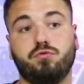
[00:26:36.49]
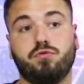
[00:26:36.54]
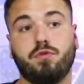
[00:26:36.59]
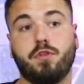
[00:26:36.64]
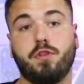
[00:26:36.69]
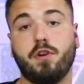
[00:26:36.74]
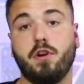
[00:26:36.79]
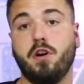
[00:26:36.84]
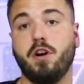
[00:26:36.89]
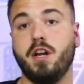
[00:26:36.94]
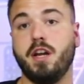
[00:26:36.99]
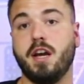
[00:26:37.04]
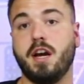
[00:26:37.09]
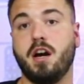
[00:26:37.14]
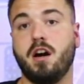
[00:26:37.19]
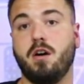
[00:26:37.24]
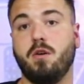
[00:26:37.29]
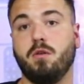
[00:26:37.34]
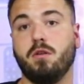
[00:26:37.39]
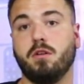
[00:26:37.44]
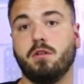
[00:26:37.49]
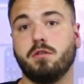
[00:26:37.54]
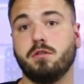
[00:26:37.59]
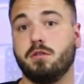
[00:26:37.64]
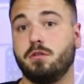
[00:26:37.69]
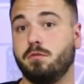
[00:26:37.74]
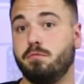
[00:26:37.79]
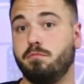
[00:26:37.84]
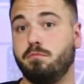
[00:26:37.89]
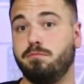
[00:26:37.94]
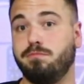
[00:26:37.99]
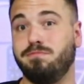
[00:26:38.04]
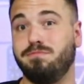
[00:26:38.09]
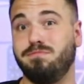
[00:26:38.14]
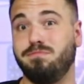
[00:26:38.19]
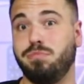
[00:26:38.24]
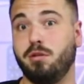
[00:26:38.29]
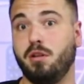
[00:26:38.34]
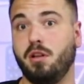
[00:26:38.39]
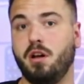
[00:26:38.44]
30 hours
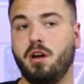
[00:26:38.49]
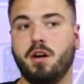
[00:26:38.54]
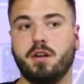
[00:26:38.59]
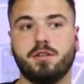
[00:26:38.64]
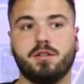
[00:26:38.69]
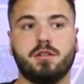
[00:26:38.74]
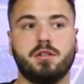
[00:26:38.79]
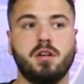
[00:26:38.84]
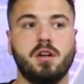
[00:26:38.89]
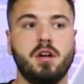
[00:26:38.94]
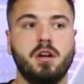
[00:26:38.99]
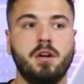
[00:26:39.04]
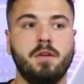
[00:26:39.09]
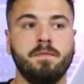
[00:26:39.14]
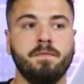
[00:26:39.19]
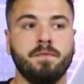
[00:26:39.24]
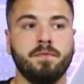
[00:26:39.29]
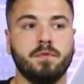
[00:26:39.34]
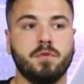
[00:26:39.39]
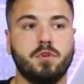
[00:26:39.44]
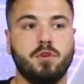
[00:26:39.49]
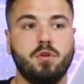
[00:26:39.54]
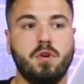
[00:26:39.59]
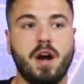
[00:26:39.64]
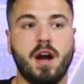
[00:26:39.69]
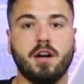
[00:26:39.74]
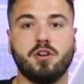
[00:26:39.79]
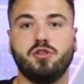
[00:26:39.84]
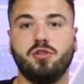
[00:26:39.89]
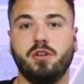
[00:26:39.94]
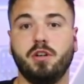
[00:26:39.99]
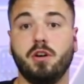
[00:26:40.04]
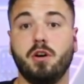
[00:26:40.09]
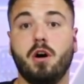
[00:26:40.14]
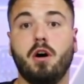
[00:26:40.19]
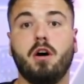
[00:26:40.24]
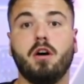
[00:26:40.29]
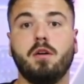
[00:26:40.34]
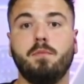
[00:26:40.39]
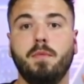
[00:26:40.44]
plus to actually
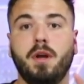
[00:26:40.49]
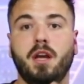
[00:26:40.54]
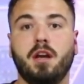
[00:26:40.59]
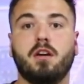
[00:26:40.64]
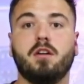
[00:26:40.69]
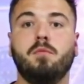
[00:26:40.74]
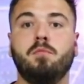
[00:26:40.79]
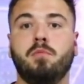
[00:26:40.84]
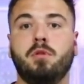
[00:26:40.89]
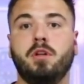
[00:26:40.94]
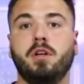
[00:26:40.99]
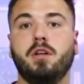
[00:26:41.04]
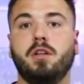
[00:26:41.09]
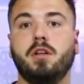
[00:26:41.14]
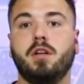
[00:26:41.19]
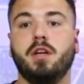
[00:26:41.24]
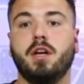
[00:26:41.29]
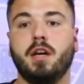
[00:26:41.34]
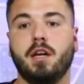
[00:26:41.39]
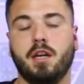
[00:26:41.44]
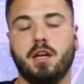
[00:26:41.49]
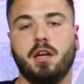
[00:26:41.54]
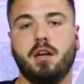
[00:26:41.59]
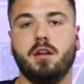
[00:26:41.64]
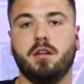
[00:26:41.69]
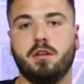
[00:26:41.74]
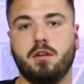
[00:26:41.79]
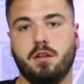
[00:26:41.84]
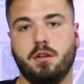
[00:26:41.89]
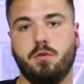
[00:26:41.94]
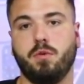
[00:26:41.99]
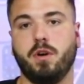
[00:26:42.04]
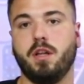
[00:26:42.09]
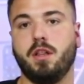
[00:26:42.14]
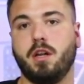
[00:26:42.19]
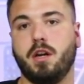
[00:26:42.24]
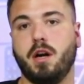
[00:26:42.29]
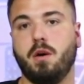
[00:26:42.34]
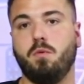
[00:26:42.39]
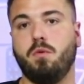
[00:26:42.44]
automate completely and get it to the way
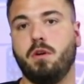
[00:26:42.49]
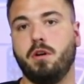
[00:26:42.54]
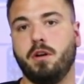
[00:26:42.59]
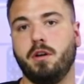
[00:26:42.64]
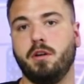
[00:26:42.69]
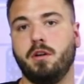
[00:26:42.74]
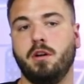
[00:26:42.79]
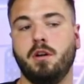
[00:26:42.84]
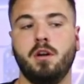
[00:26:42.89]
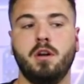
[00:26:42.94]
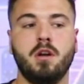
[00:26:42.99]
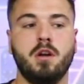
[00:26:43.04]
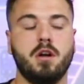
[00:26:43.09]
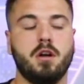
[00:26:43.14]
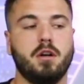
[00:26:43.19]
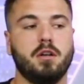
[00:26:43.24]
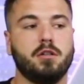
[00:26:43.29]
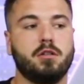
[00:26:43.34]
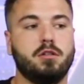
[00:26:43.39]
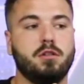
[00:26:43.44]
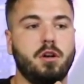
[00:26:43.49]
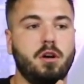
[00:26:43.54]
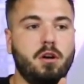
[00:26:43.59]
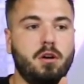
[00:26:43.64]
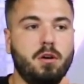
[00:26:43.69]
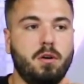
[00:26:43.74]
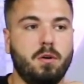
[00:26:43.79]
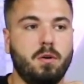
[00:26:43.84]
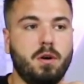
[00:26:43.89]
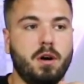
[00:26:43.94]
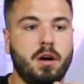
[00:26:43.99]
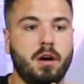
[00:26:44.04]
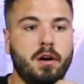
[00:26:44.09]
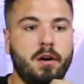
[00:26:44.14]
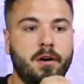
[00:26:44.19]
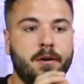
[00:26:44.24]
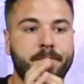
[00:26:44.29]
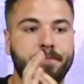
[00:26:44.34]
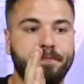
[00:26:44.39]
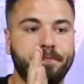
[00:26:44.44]
that I want it.
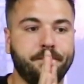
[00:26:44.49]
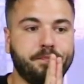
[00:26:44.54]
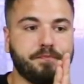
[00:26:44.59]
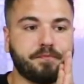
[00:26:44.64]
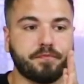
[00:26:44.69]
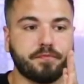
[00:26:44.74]
So